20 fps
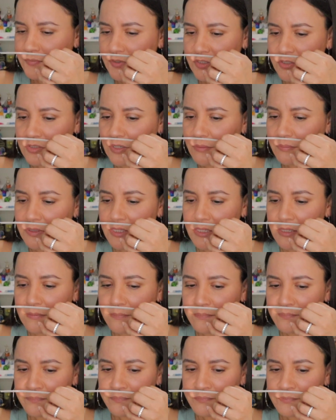There's
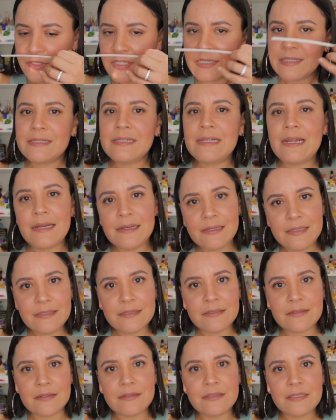something slightly
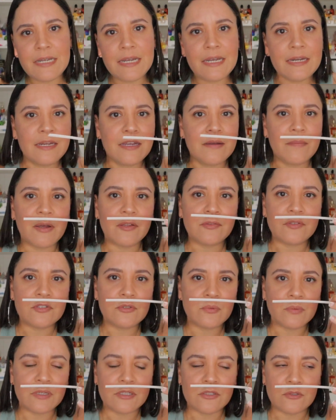suntanny about
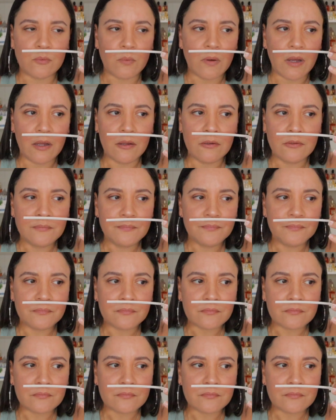this one as well.